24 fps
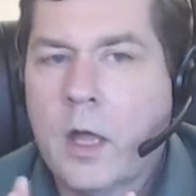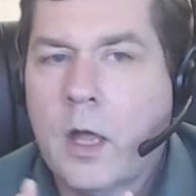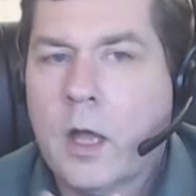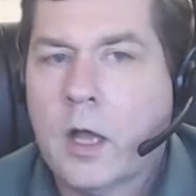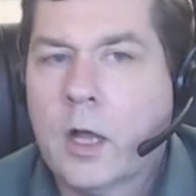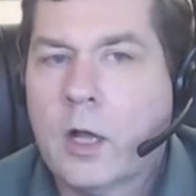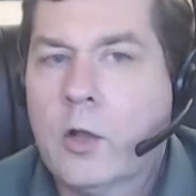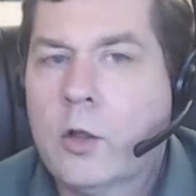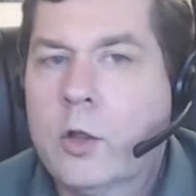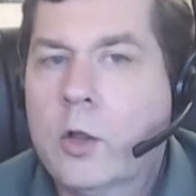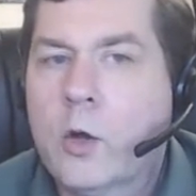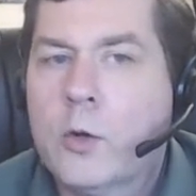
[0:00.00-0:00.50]

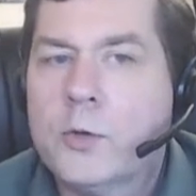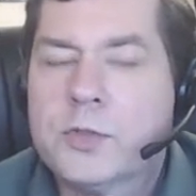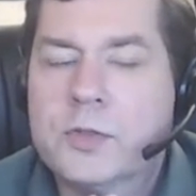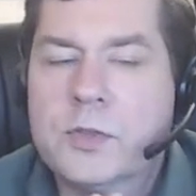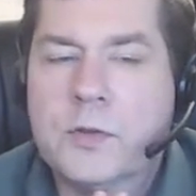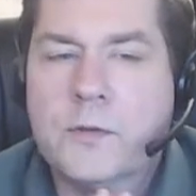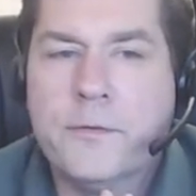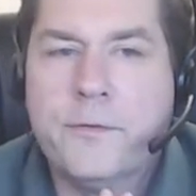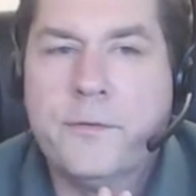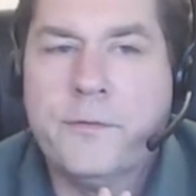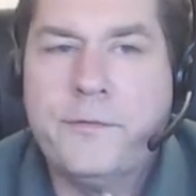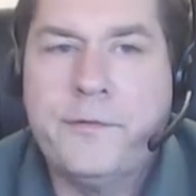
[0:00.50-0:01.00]
Close
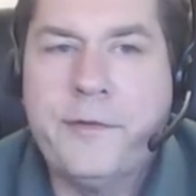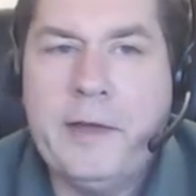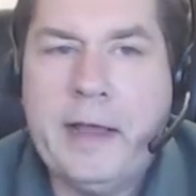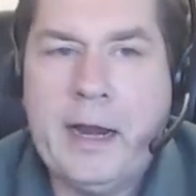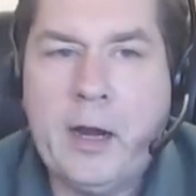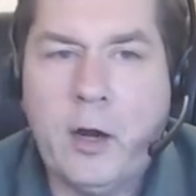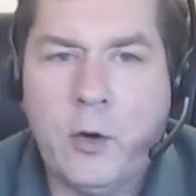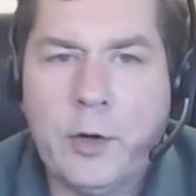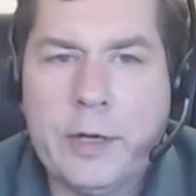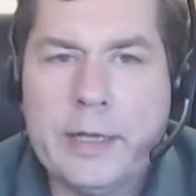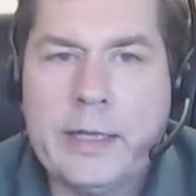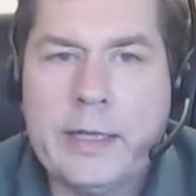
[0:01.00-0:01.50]

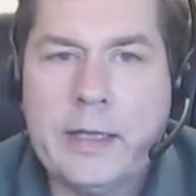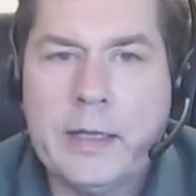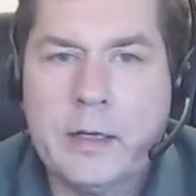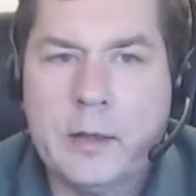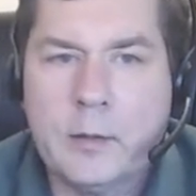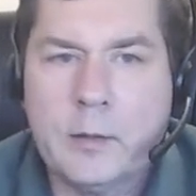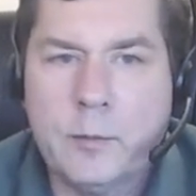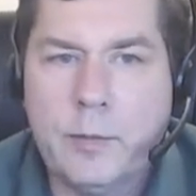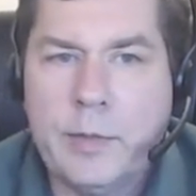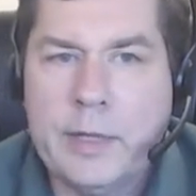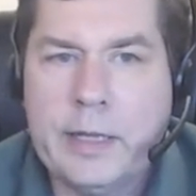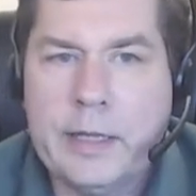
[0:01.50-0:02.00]
variant
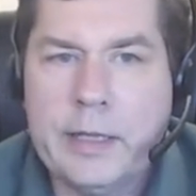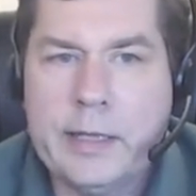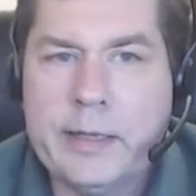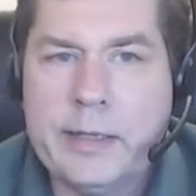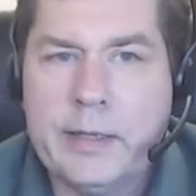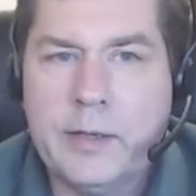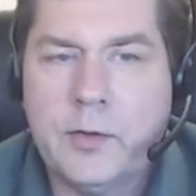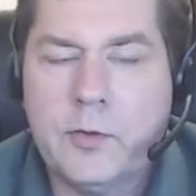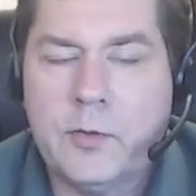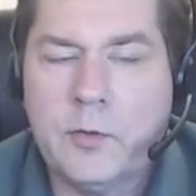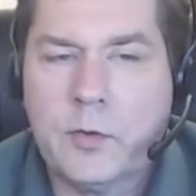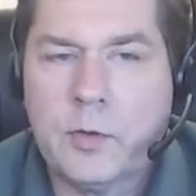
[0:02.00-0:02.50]

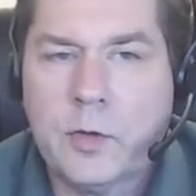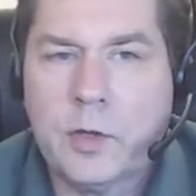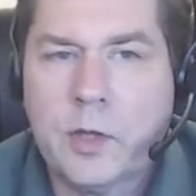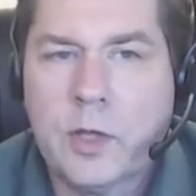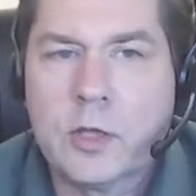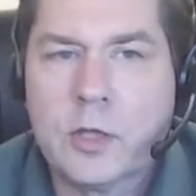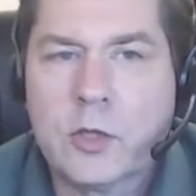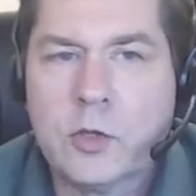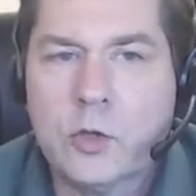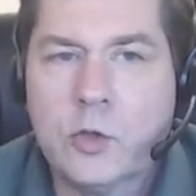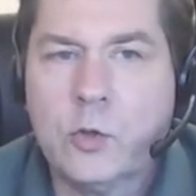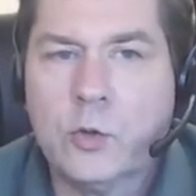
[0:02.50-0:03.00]
means
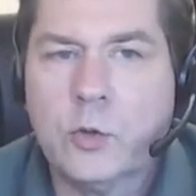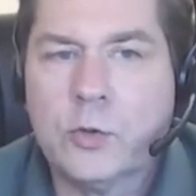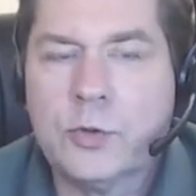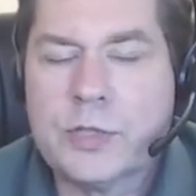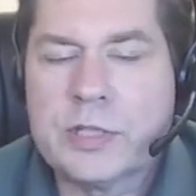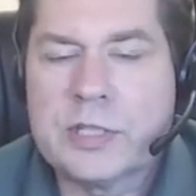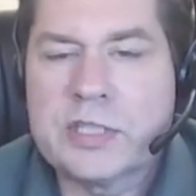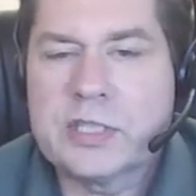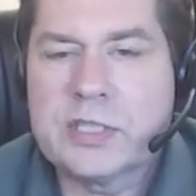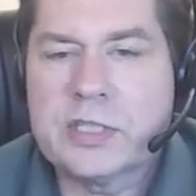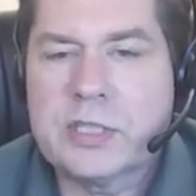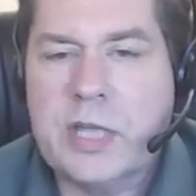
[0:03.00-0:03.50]
Google
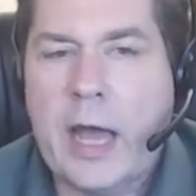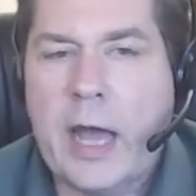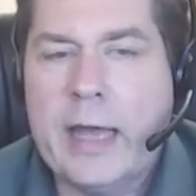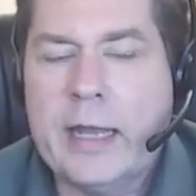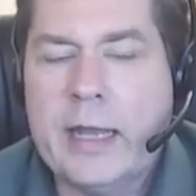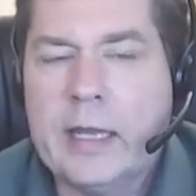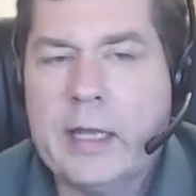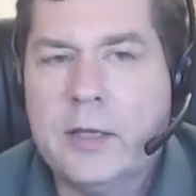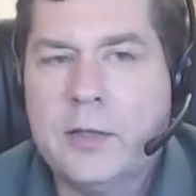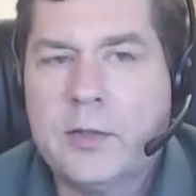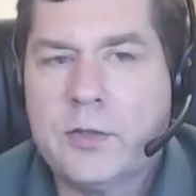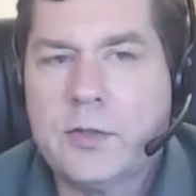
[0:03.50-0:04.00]

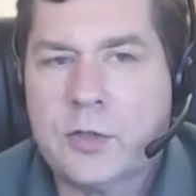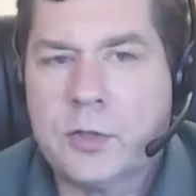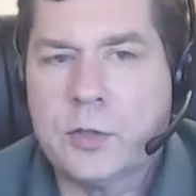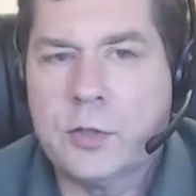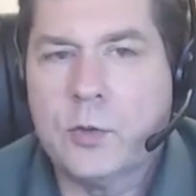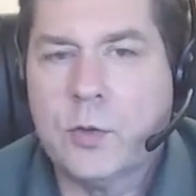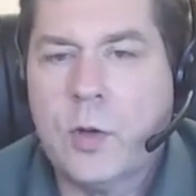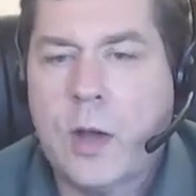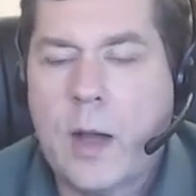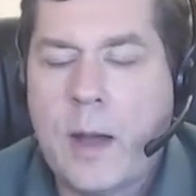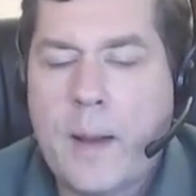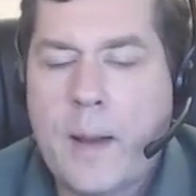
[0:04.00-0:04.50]
decided
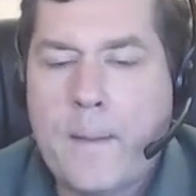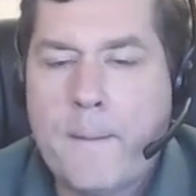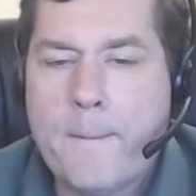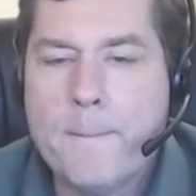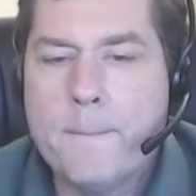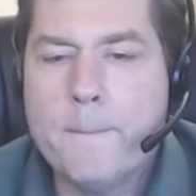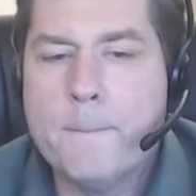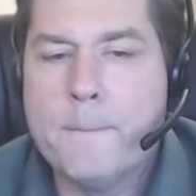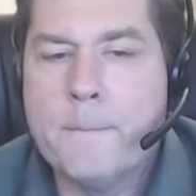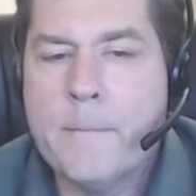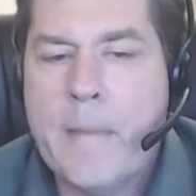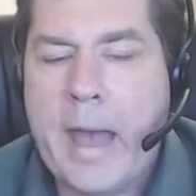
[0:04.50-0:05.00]
to
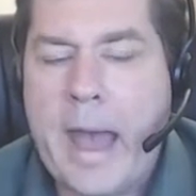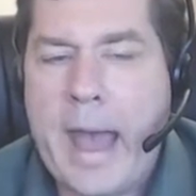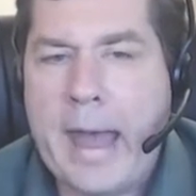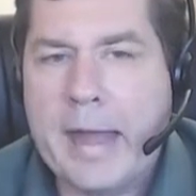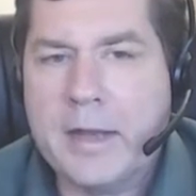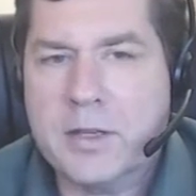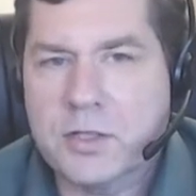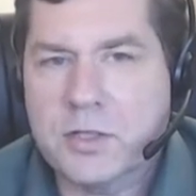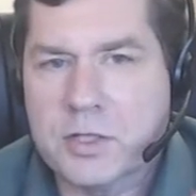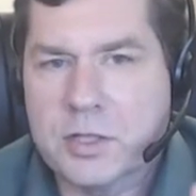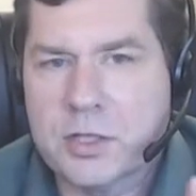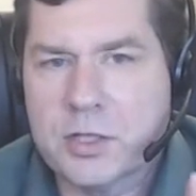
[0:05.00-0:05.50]

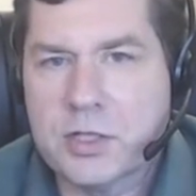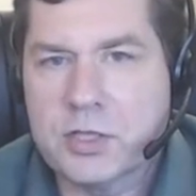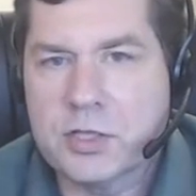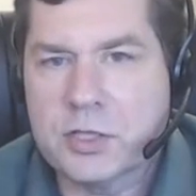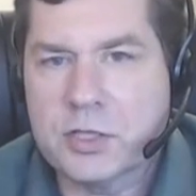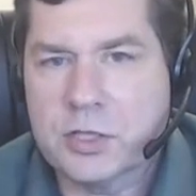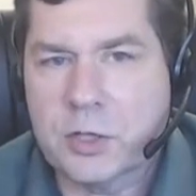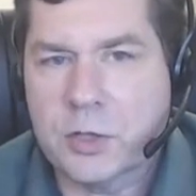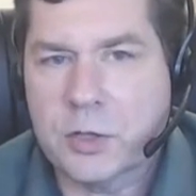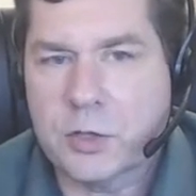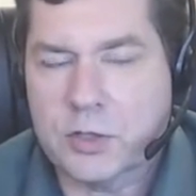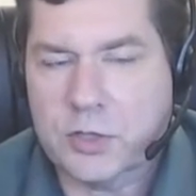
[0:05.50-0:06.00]
match this
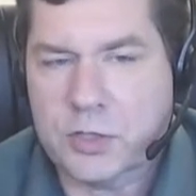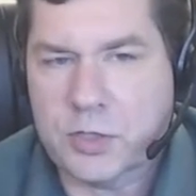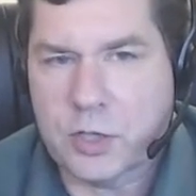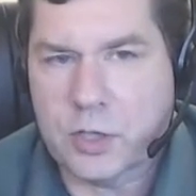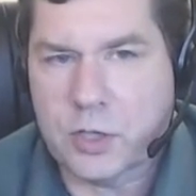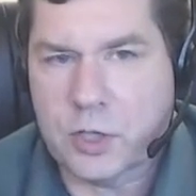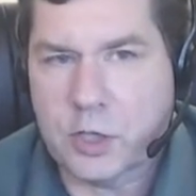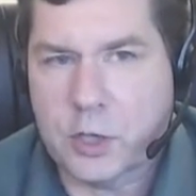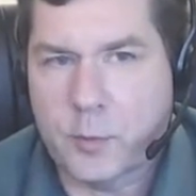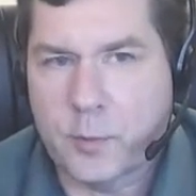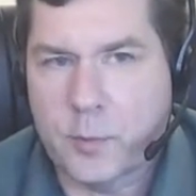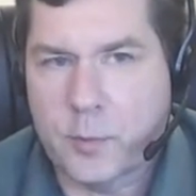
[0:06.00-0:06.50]
search
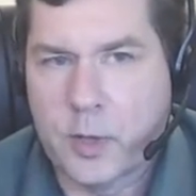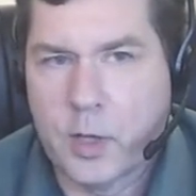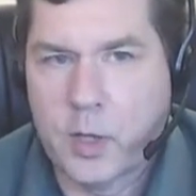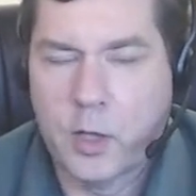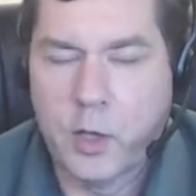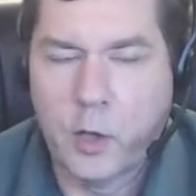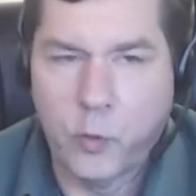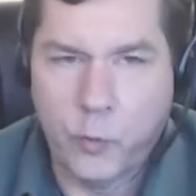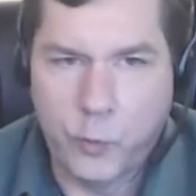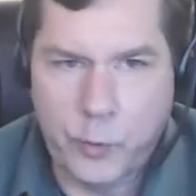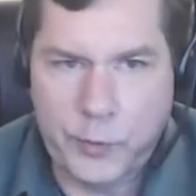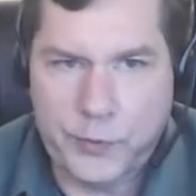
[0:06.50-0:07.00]
term
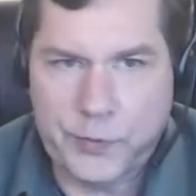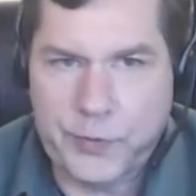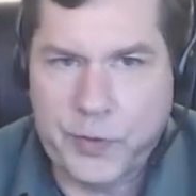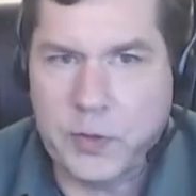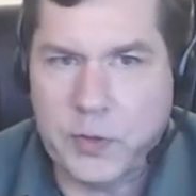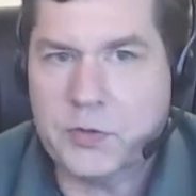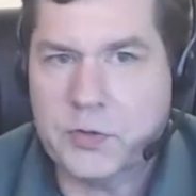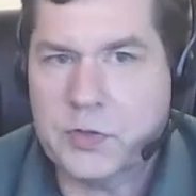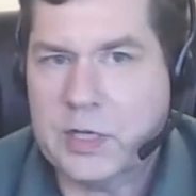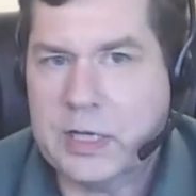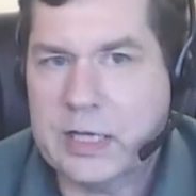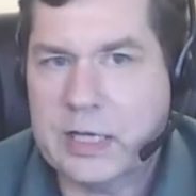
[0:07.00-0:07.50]
with
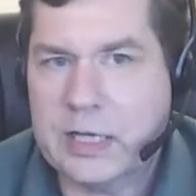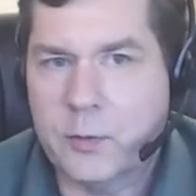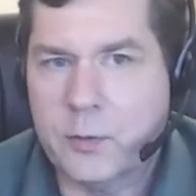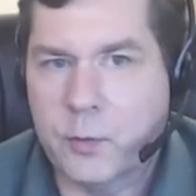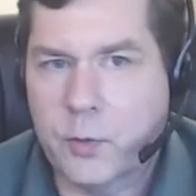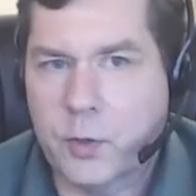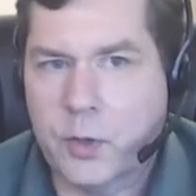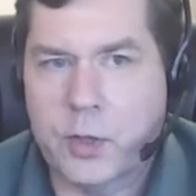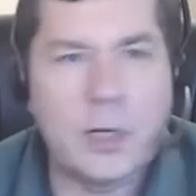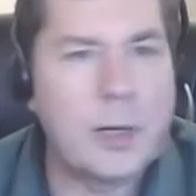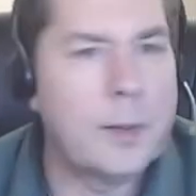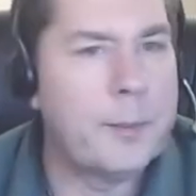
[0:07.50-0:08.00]
this
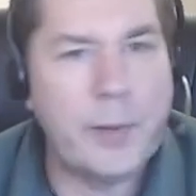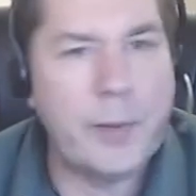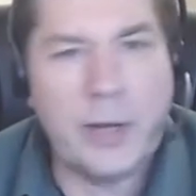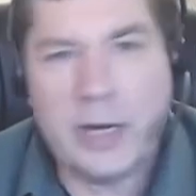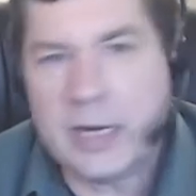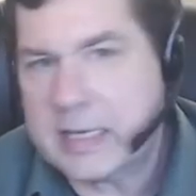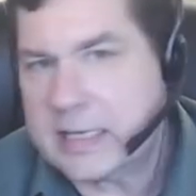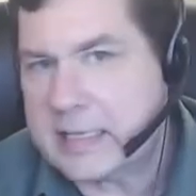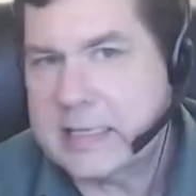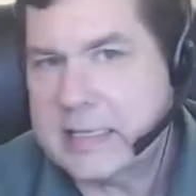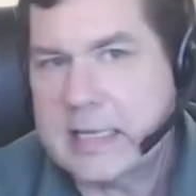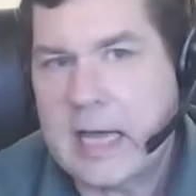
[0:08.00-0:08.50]
keyword, but
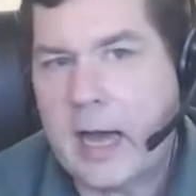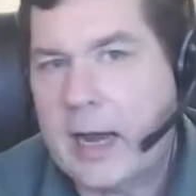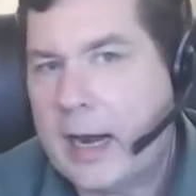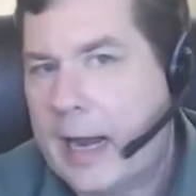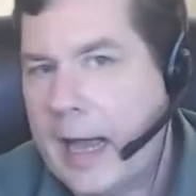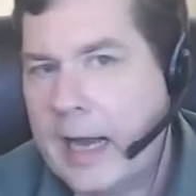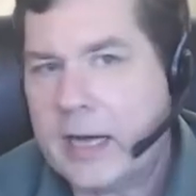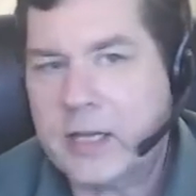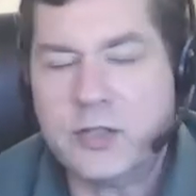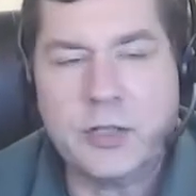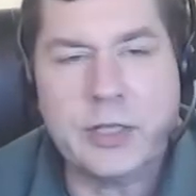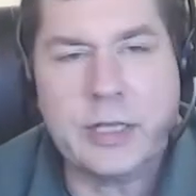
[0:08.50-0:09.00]
it's not
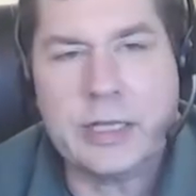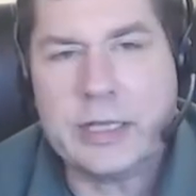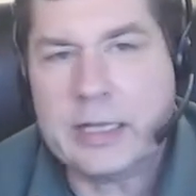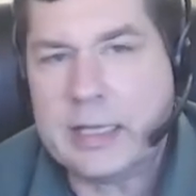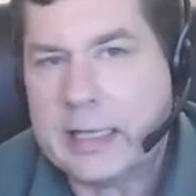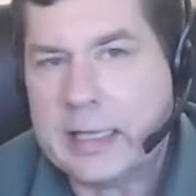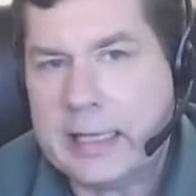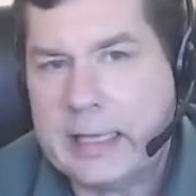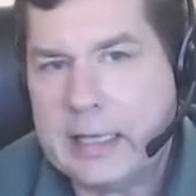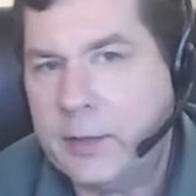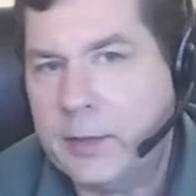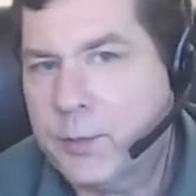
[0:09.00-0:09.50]
actually the
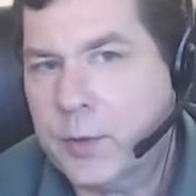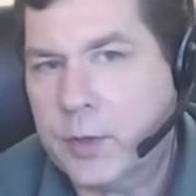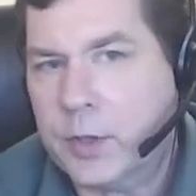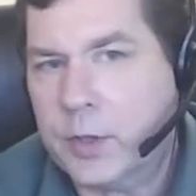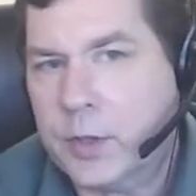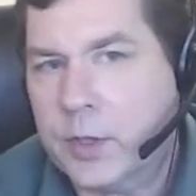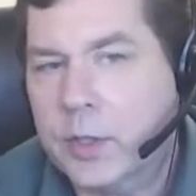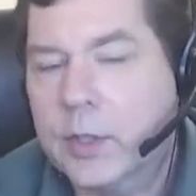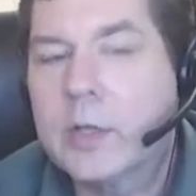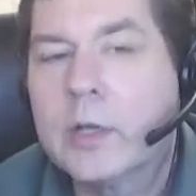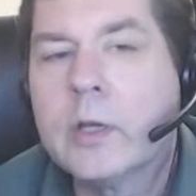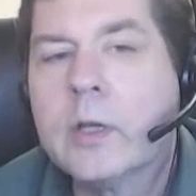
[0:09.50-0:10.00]

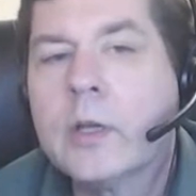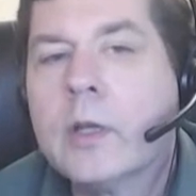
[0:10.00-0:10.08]
keyword.